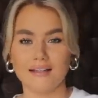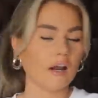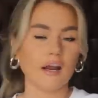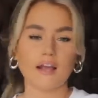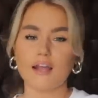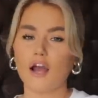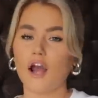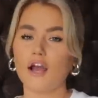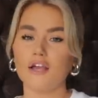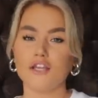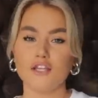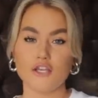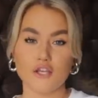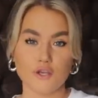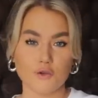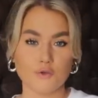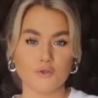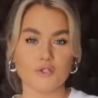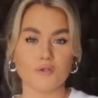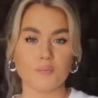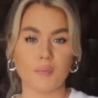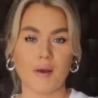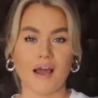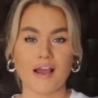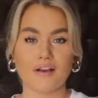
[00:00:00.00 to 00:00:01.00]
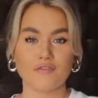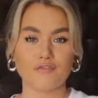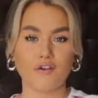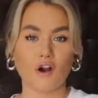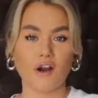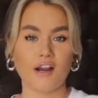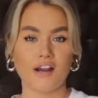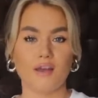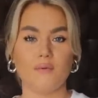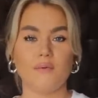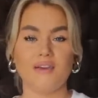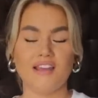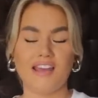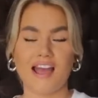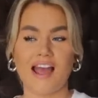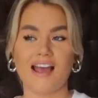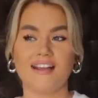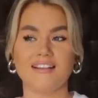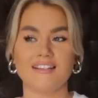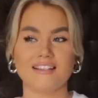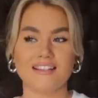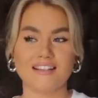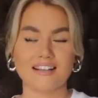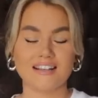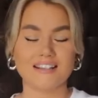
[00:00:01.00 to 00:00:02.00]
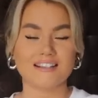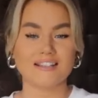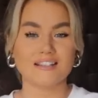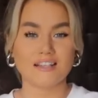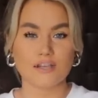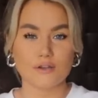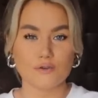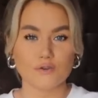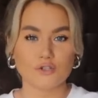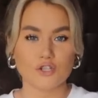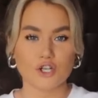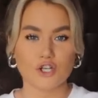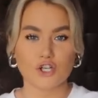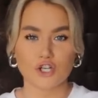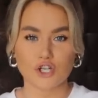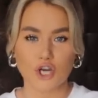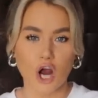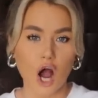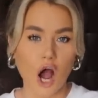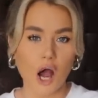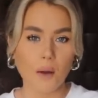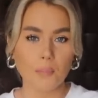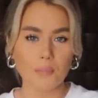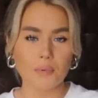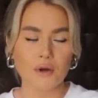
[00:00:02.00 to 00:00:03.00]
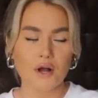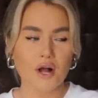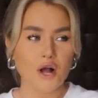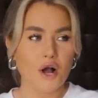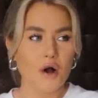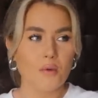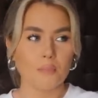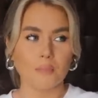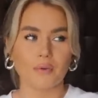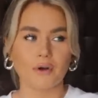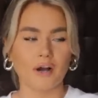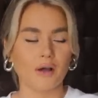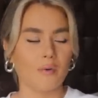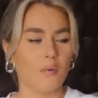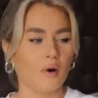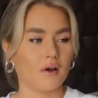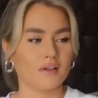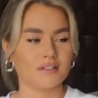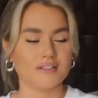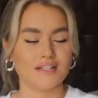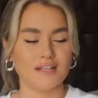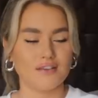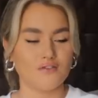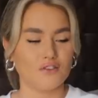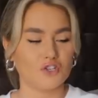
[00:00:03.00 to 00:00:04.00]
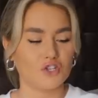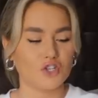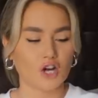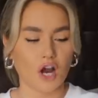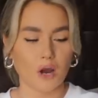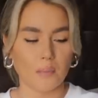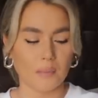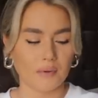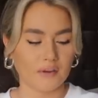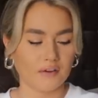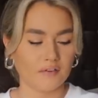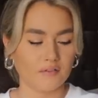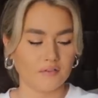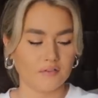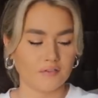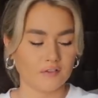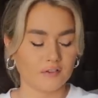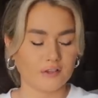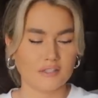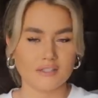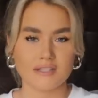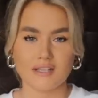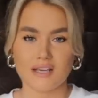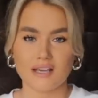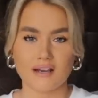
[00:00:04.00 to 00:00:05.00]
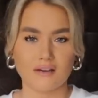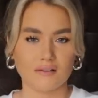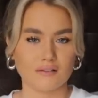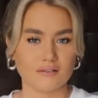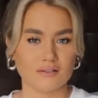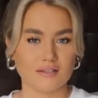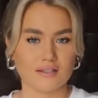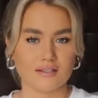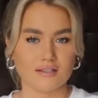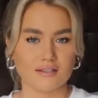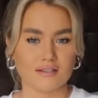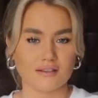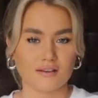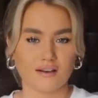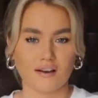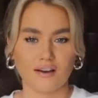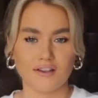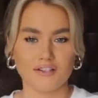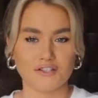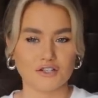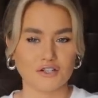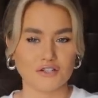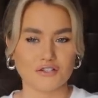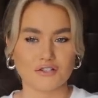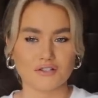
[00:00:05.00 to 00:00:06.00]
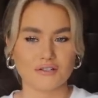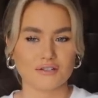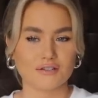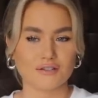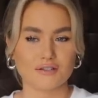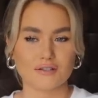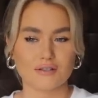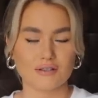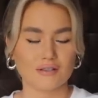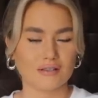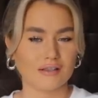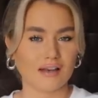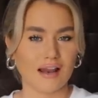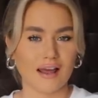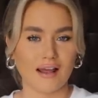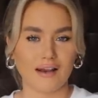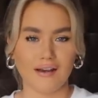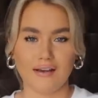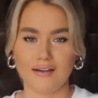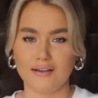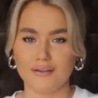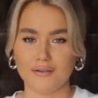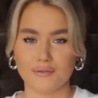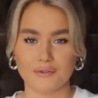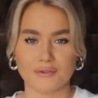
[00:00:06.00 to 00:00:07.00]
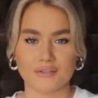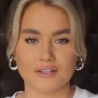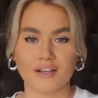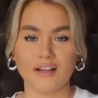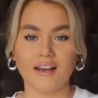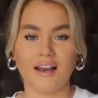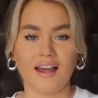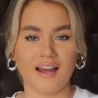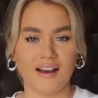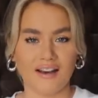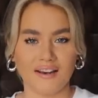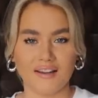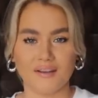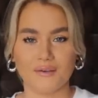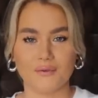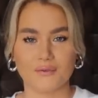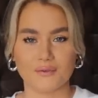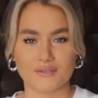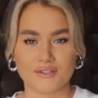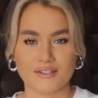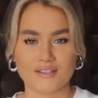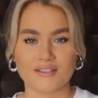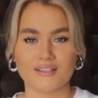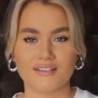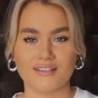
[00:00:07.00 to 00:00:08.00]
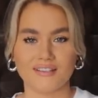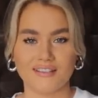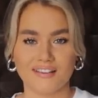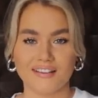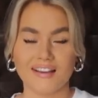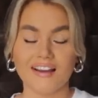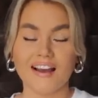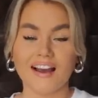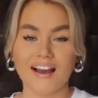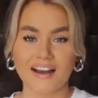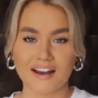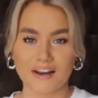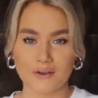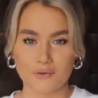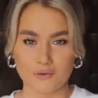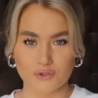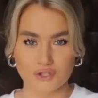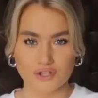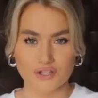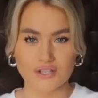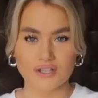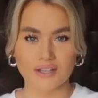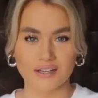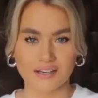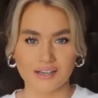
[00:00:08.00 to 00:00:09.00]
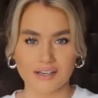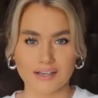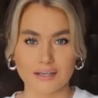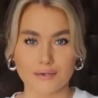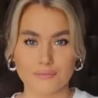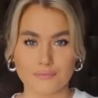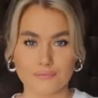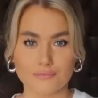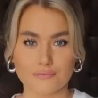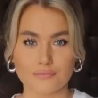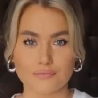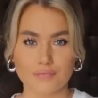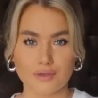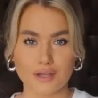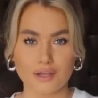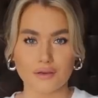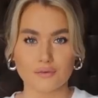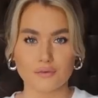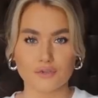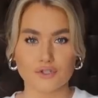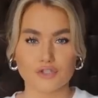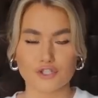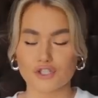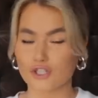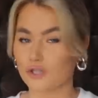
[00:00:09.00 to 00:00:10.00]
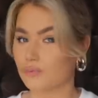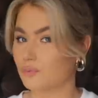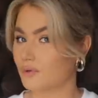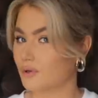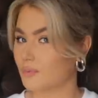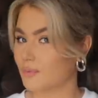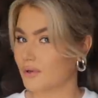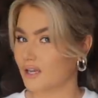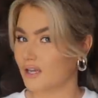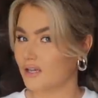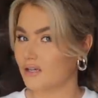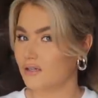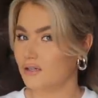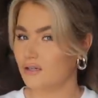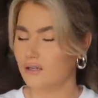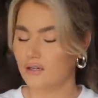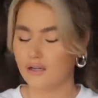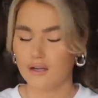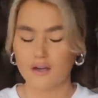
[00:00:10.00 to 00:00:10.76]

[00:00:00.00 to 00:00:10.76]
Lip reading: Like, I used Black Friday weekend as an excuse to shop, but I wasn't even shopping for the deals. I just let loose. And it was silly. It was stupid of me.